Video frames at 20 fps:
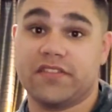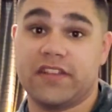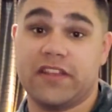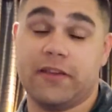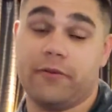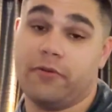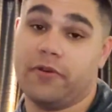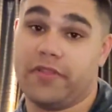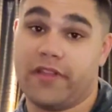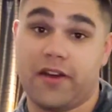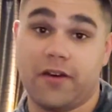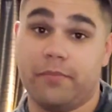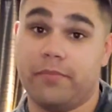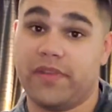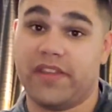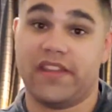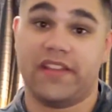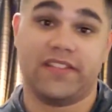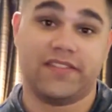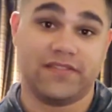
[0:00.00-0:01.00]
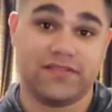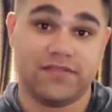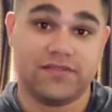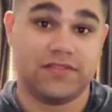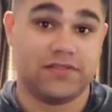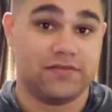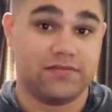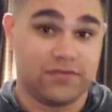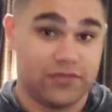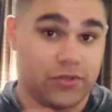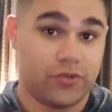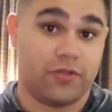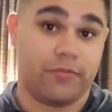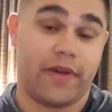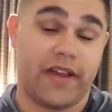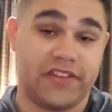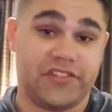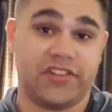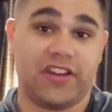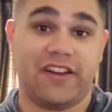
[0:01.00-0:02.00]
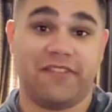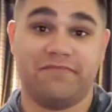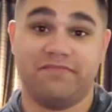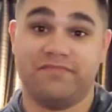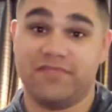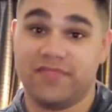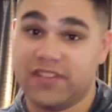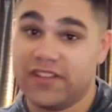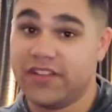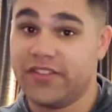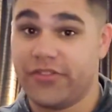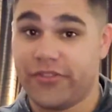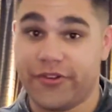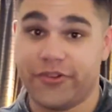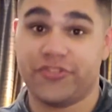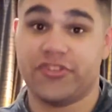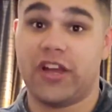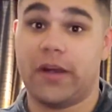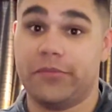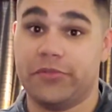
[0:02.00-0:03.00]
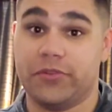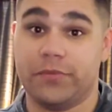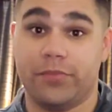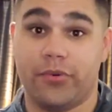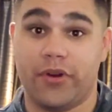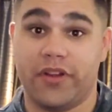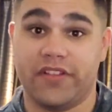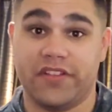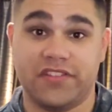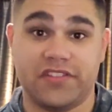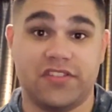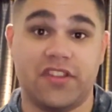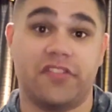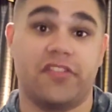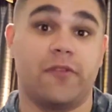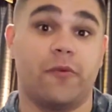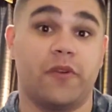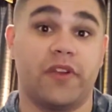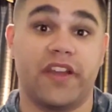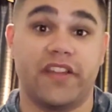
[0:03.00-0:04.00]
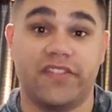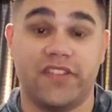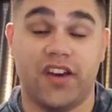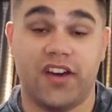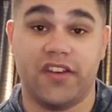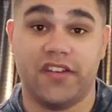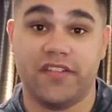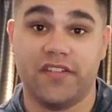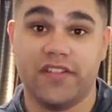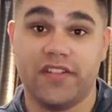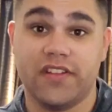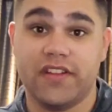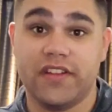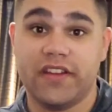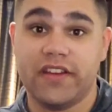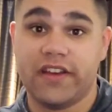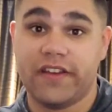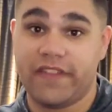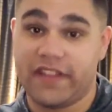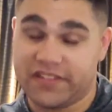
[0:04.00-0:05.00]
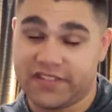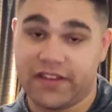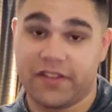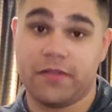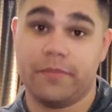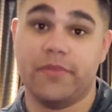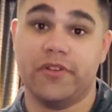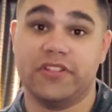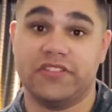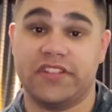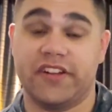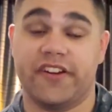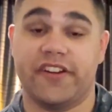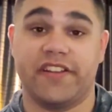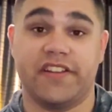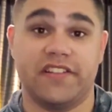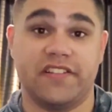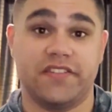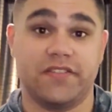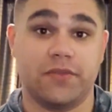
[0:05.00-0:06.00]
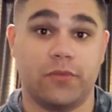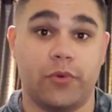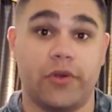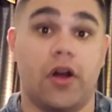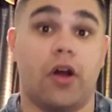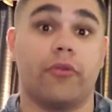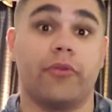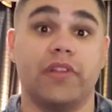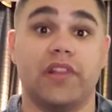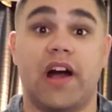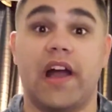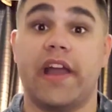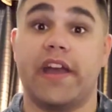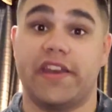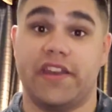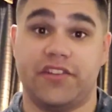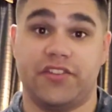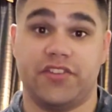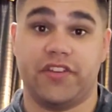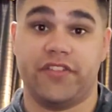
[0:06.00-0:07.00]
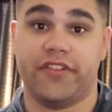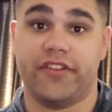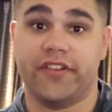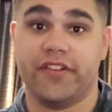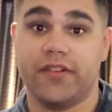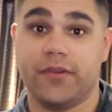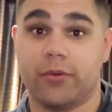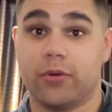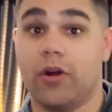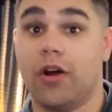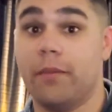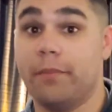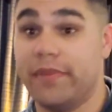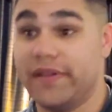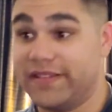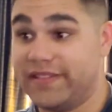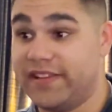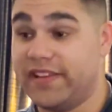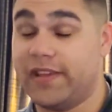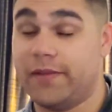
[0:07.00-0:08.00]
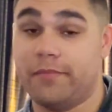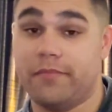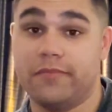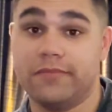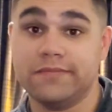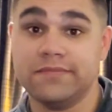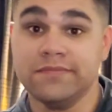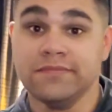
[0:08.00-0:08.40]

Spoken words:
And without me doing my job, their jobs are pointless. Nothing would get done. That's how the military is. We all rely on each other. We're all a big team.